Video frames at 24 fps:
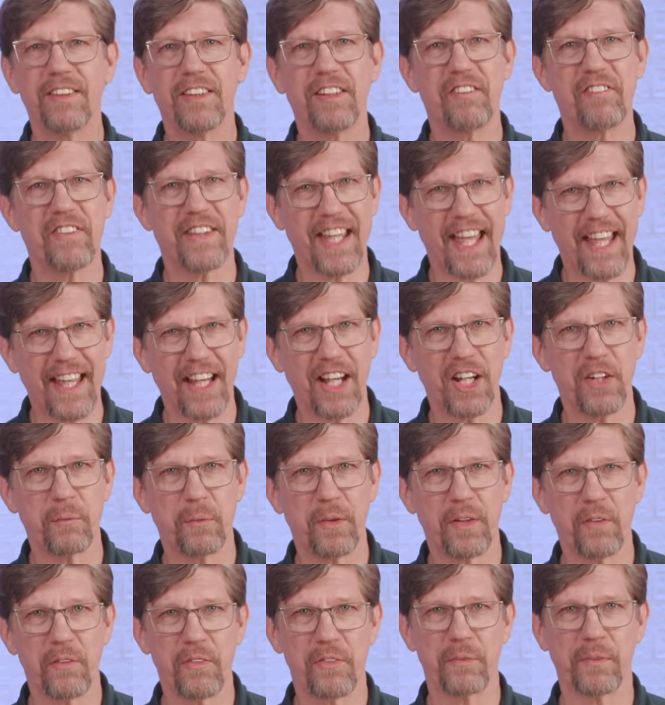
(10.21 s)
of the
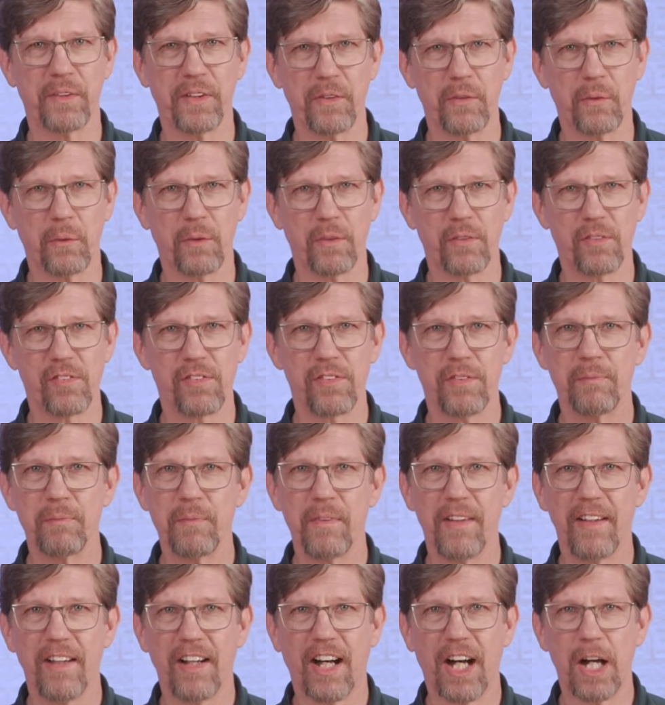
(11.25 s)
AI-103 course.
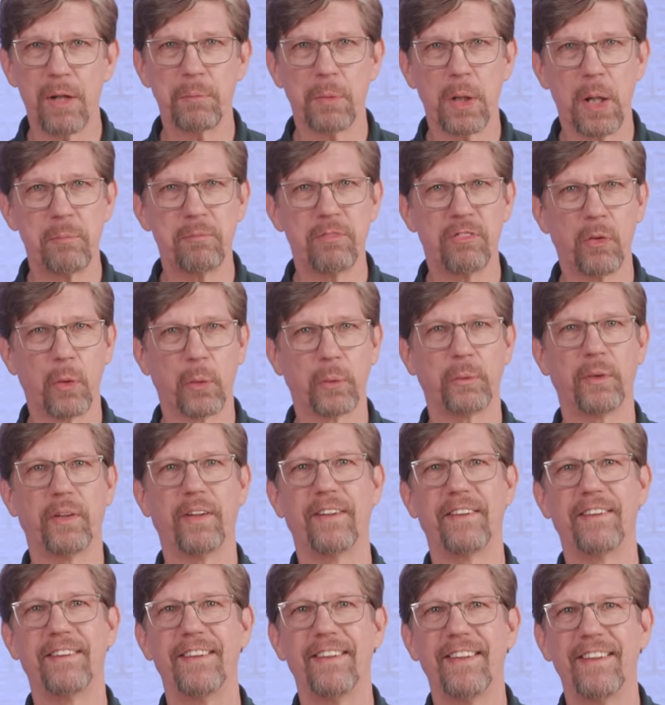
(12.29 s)
I'm Rob
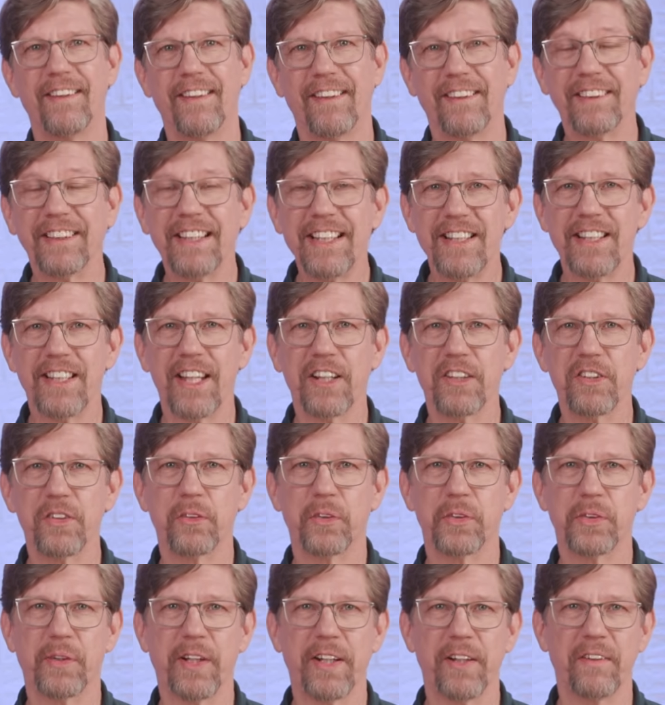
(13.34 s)
Folkrod, a lead technical
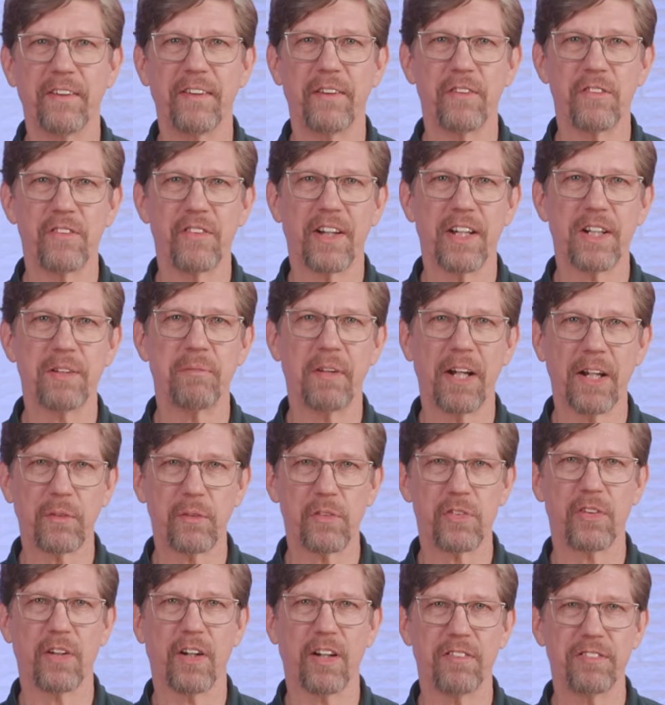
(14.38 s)
trainer here inside of
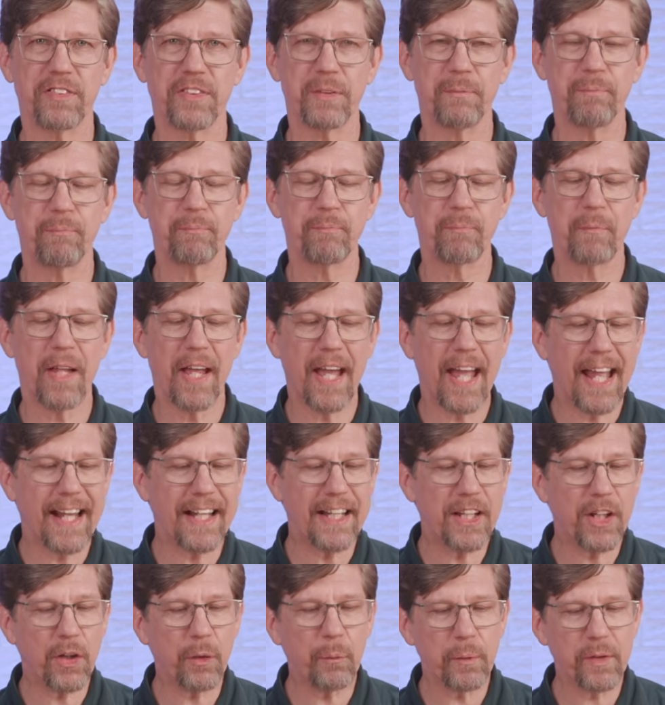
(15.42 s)
Microsoft. And
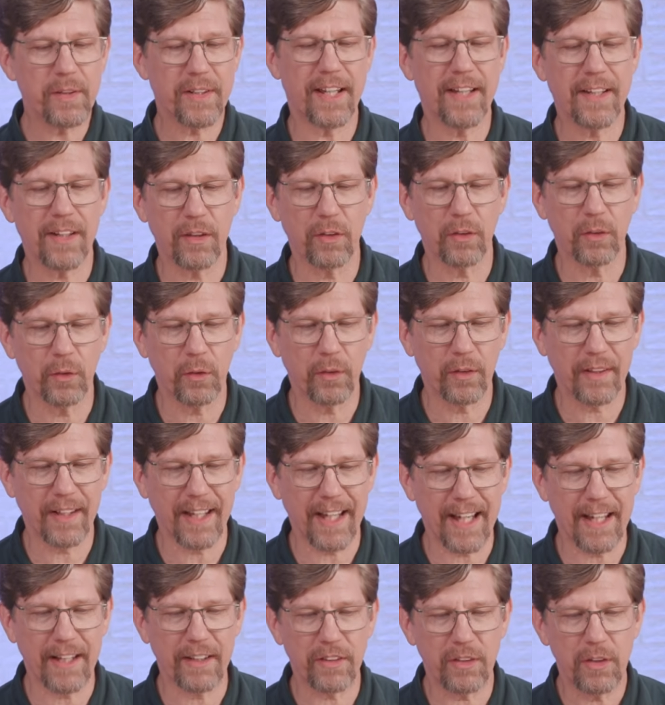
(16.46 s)
here we're taking a look
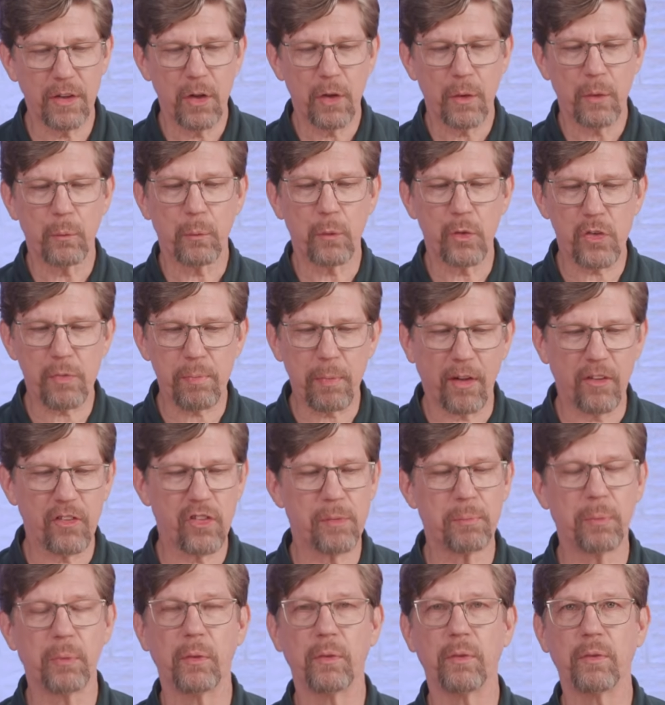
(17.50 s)
at
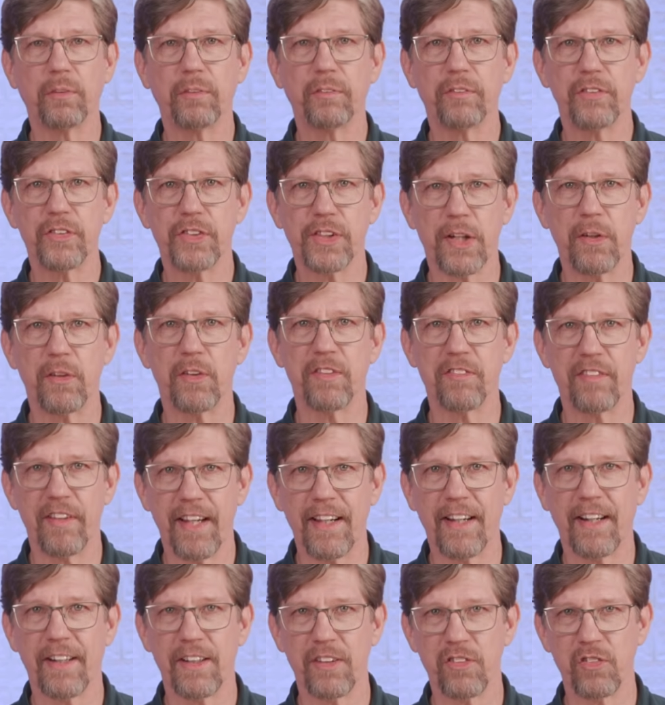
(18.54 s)
responsible generative AI